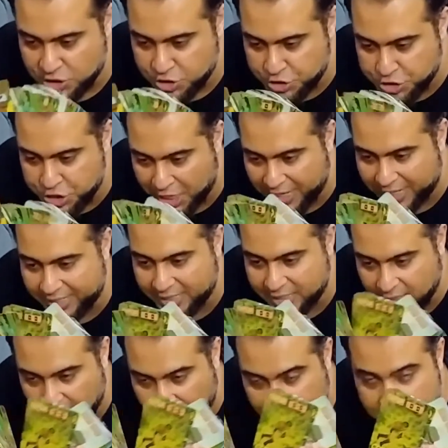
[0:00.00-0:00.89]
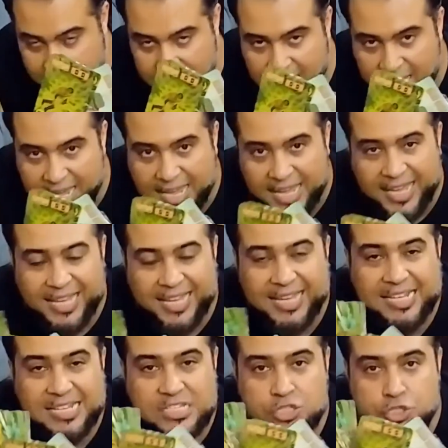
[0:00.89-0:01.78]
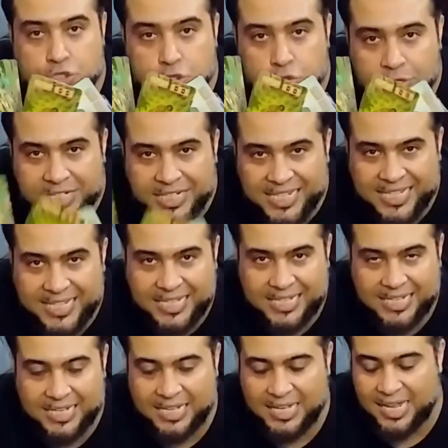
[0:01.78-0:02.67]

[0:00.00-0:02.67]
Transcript: giant cards is unique,